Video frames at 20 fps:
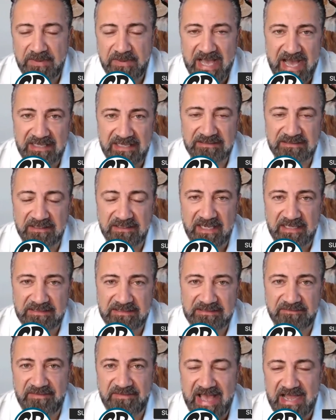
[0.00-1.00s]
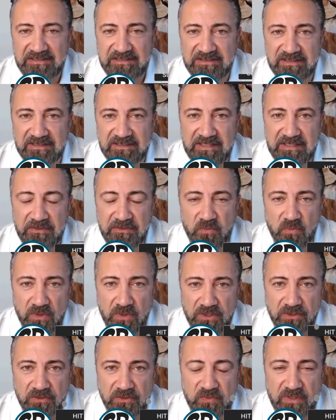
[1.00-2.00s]
past clients have actually
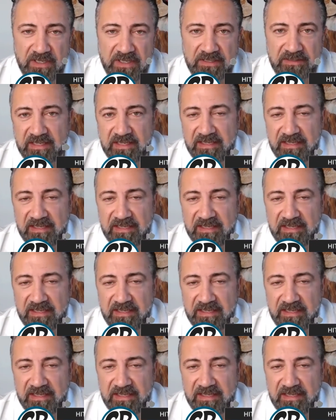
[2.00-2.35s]
worked with